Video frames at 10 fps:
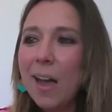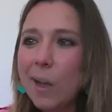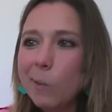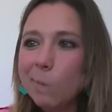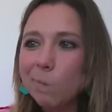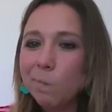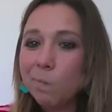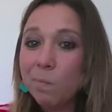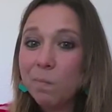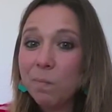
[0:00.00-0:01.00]

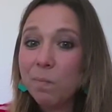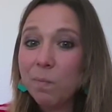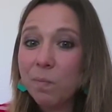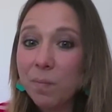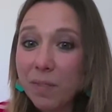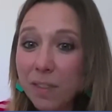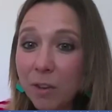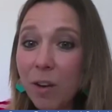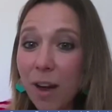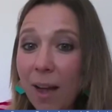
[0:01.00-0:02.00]

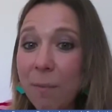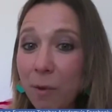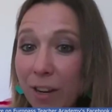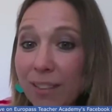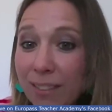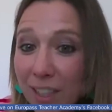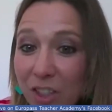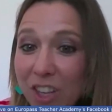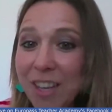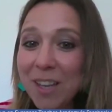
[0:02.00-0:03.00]
You are a great
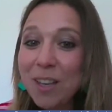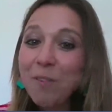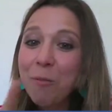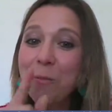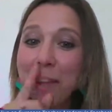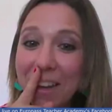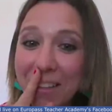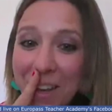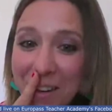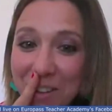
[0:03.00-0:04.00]
teacher if you pay
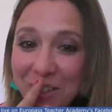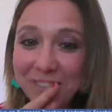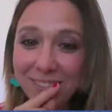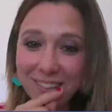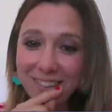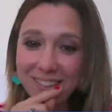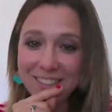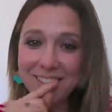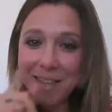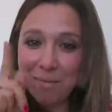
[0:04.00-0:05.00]
attention.
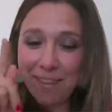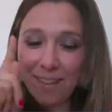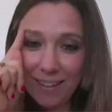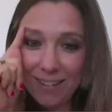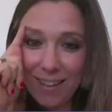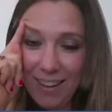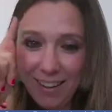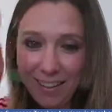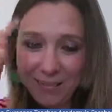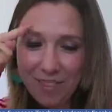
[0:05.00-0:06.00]
This is something that
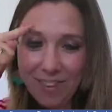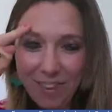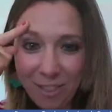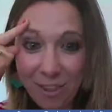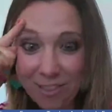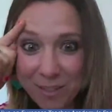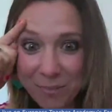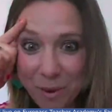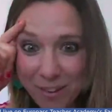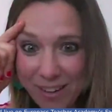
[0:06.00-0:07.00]
I thought
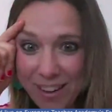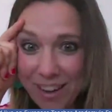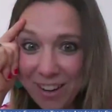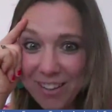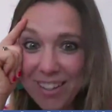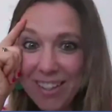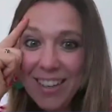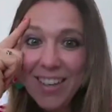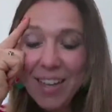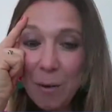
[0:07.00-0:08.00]
this morning,
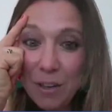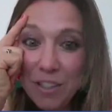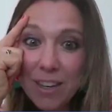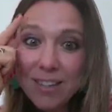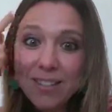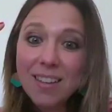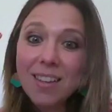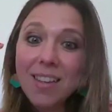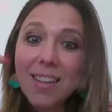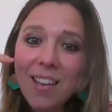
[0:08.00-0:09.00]
actually, which is
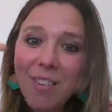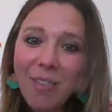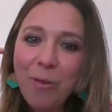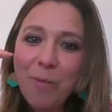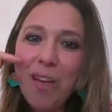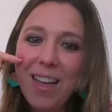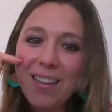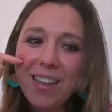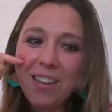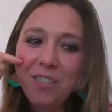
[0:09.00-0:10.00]
if you pay
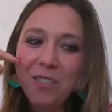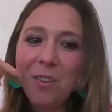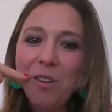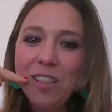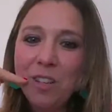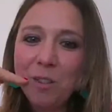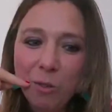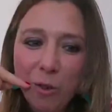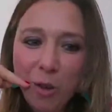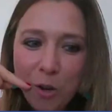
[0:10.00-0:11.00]
attention only
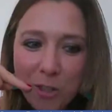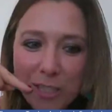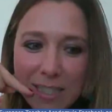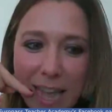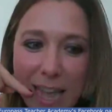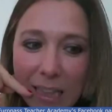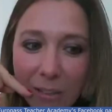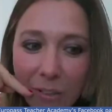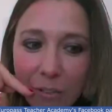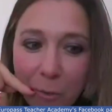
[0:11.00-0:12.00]
to
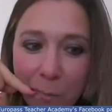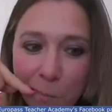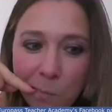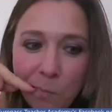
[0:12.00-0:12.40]
yourself,